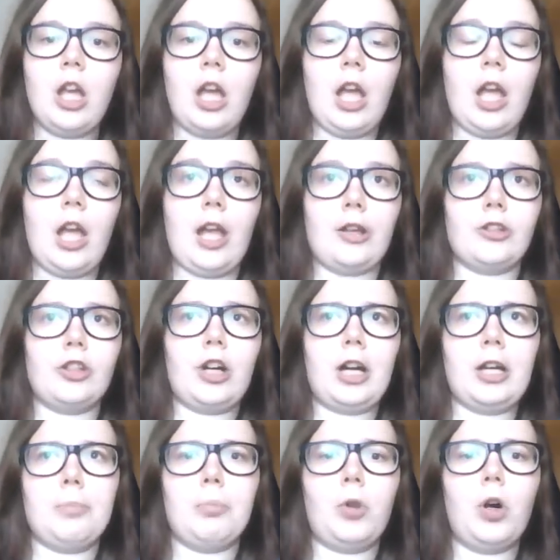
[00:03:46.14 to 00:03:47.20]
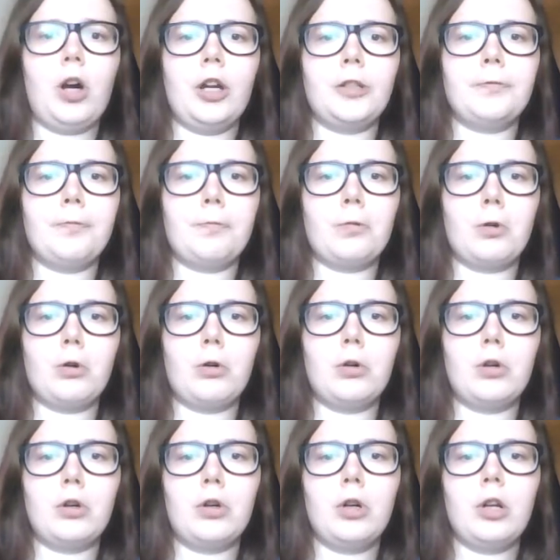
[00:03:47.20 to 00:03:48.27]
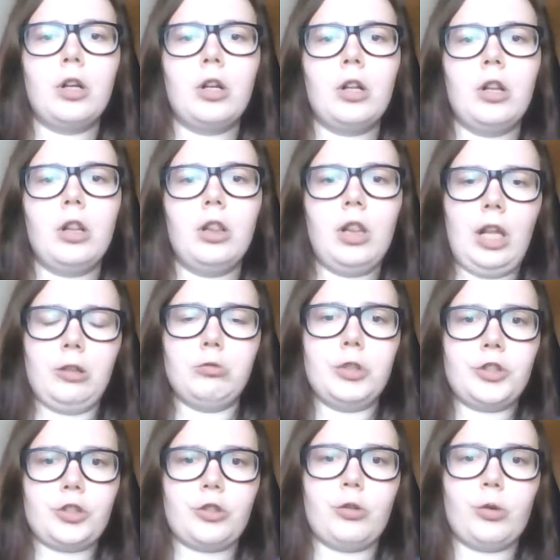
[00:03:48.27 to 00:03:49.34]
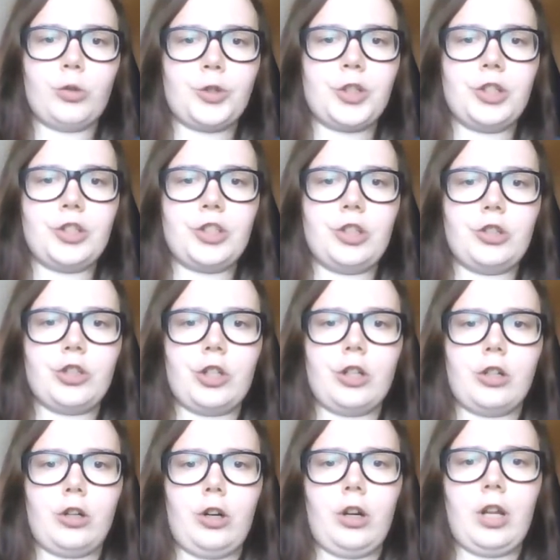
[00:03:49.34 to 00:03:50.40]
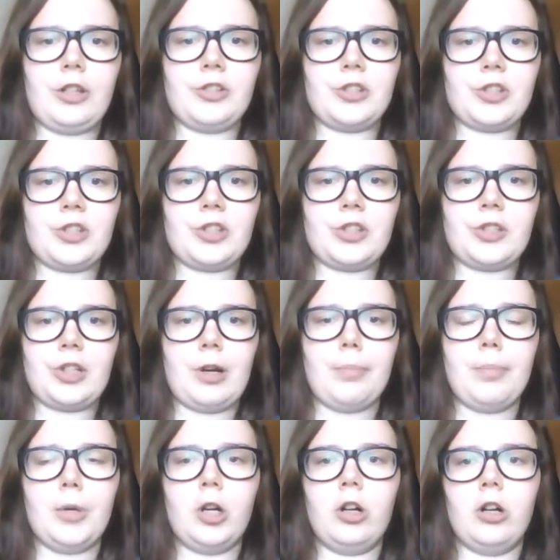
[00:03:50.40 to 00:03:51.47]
and I applied for language courses in general and some